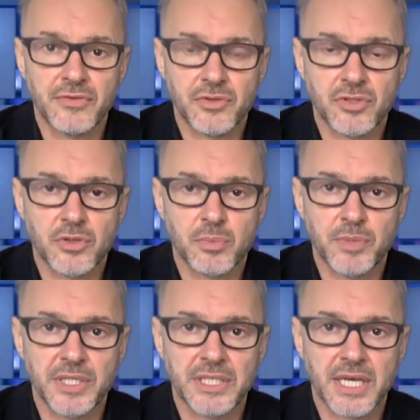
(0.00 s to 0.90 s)
to
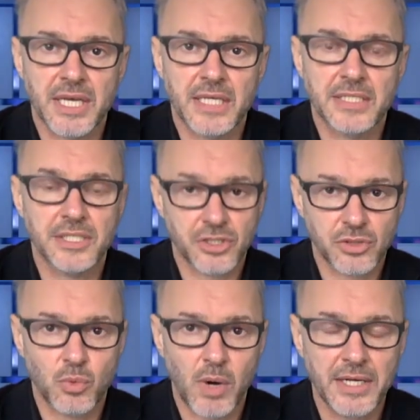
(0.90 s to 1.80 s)
submit a
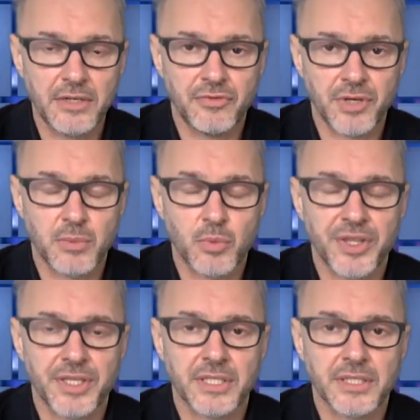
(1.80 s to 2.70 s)
digital wireframe
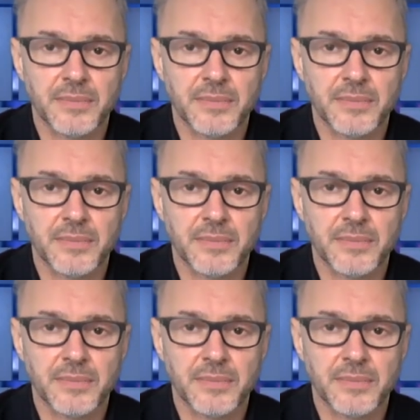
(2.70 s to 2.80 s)
with it?